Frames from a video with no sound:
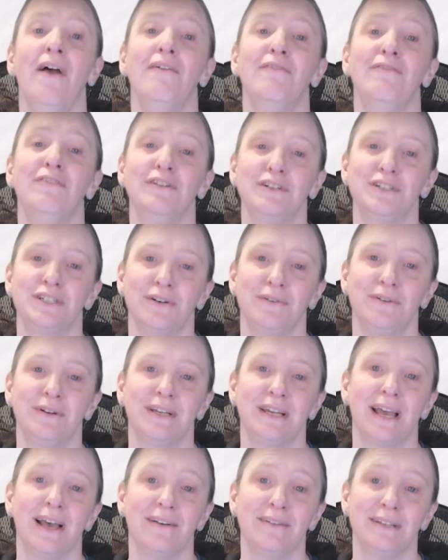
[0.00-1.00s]
For showing
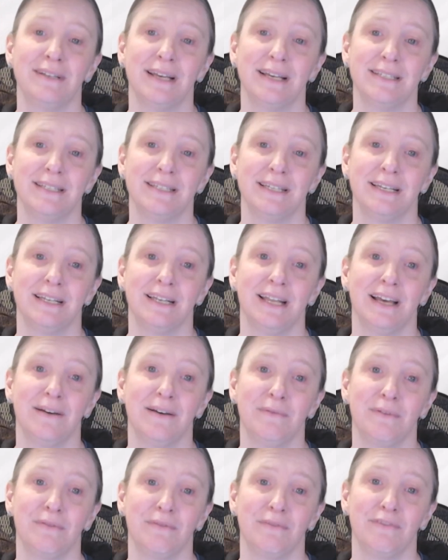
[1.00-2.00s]
how testing can help
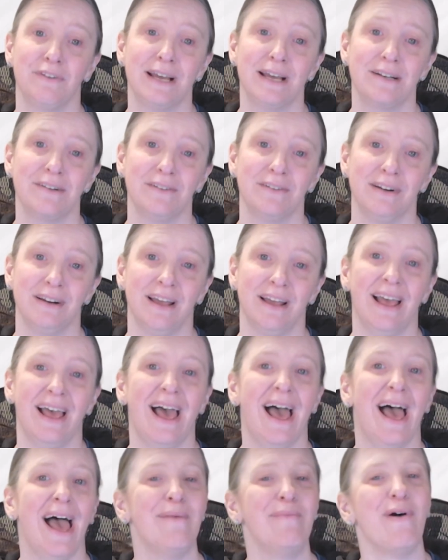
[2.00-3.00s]
with refactoring,
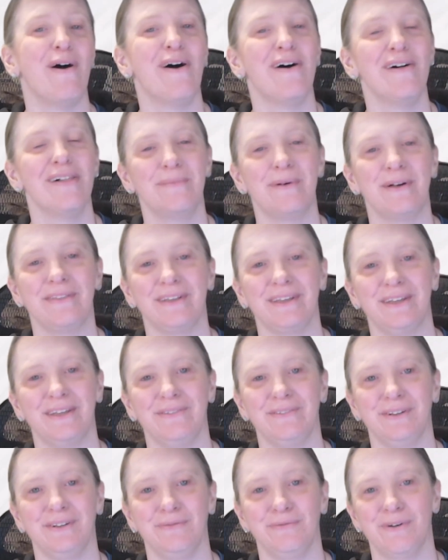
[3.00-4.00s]
I'm all about the
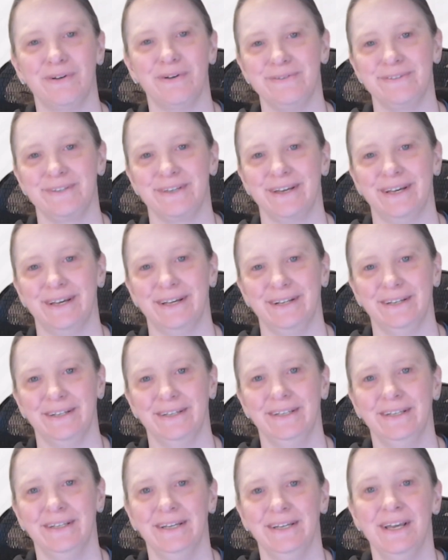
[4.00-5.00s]
Gilded Rose kata.
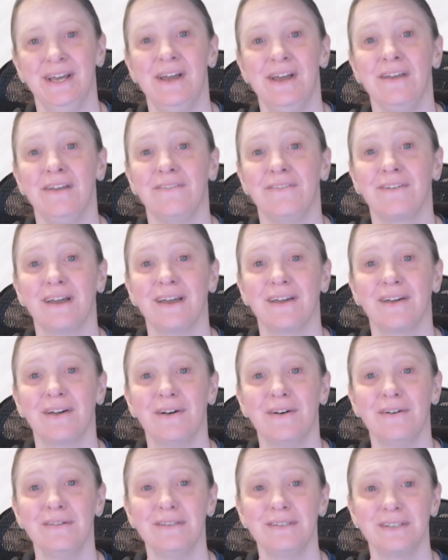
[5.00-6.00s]
You've got
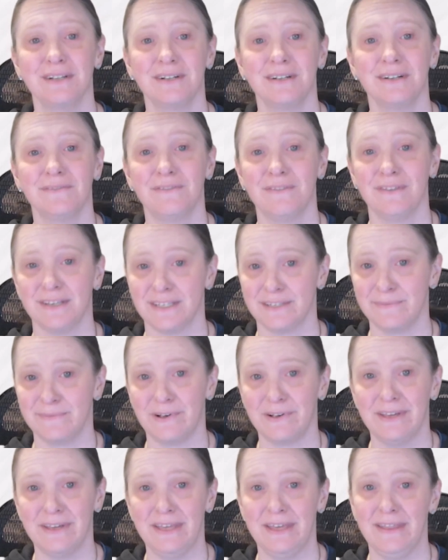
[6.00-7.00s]
code started for the
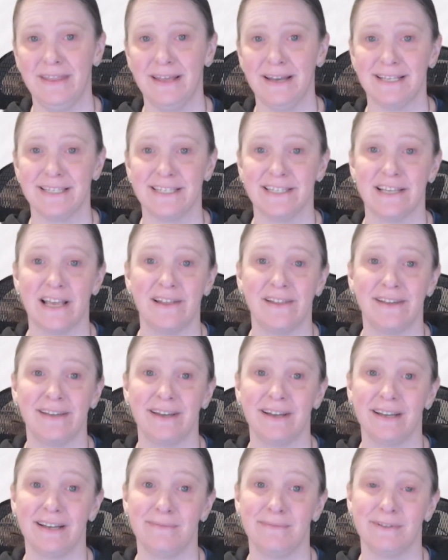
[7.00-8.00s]
small inn that is selling
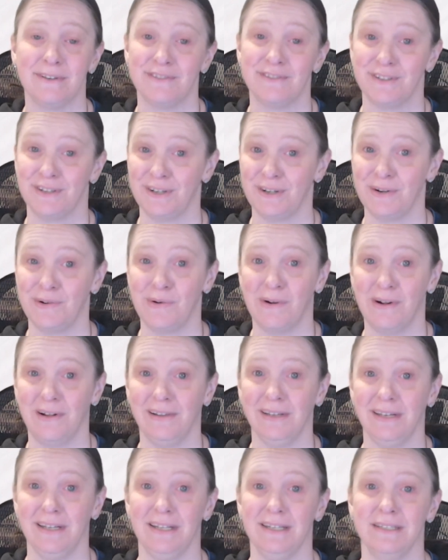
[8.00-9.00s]
items of certain
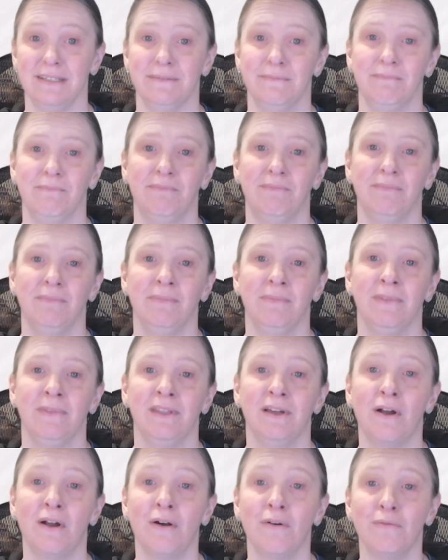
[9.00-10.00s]
qualities.
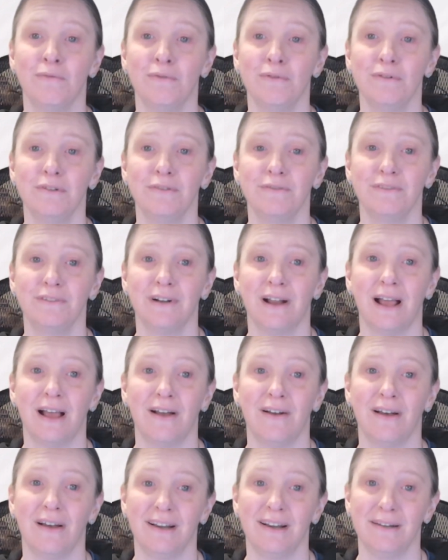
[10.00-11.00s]
There are rules for
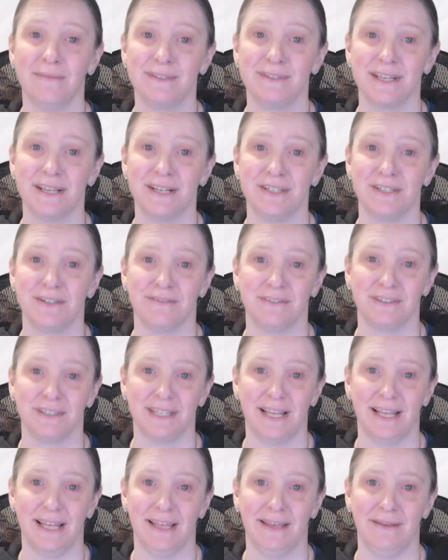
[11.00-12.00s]
how items age over
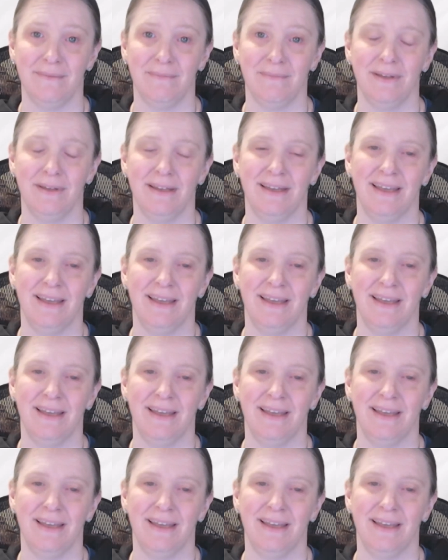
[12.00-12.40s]
time.